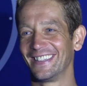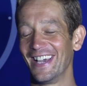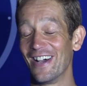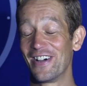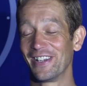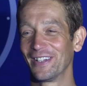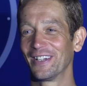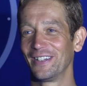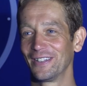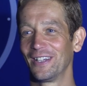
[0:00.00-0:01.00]
Yeah, I
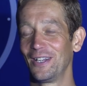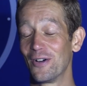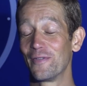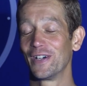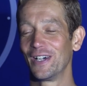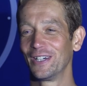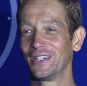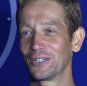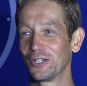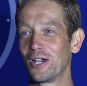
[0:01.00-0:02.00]
had a lot
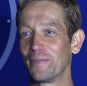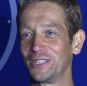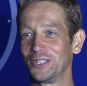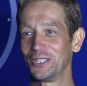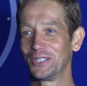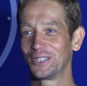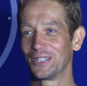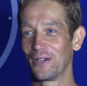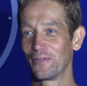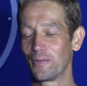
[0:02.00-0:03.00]
of good luck messages
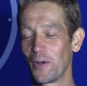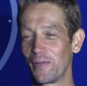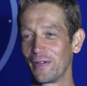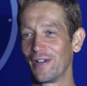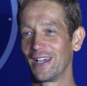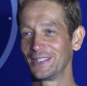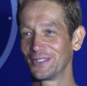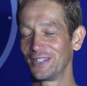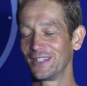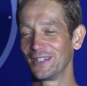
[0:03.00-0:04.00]
from Pompey fans
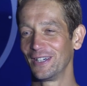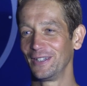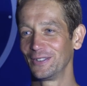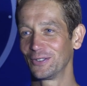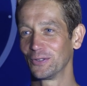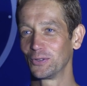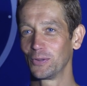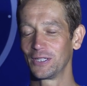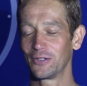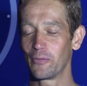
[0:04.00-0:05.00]
on the sort of
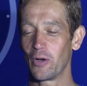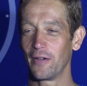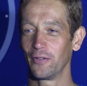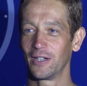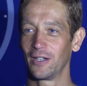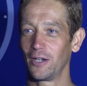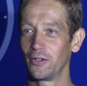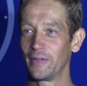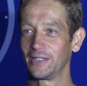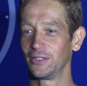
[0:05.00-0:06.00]
Twitter and what have you. I had a
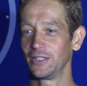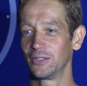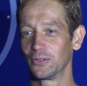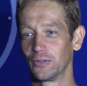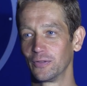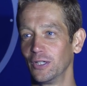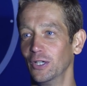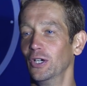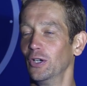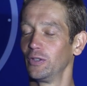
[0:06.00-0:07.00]
load of messages sort
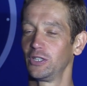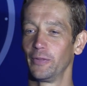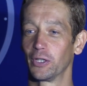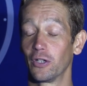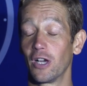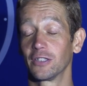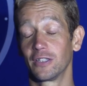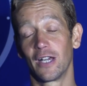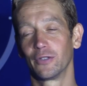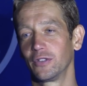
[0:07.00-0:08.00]
of wishing me good luck.
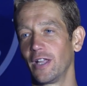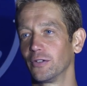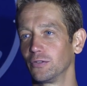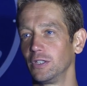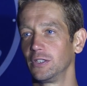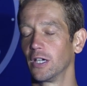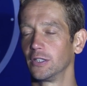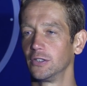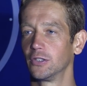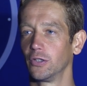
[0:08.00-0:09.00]
So that was really
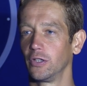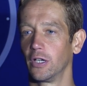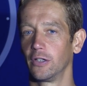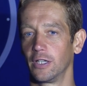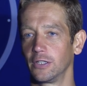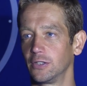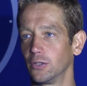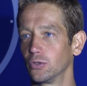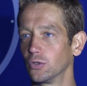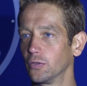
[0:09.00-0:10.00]
touching too, you know, that they'd
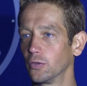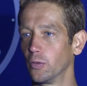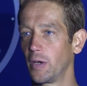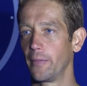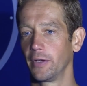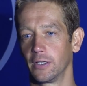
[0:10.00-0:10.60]
still sort of thought about me.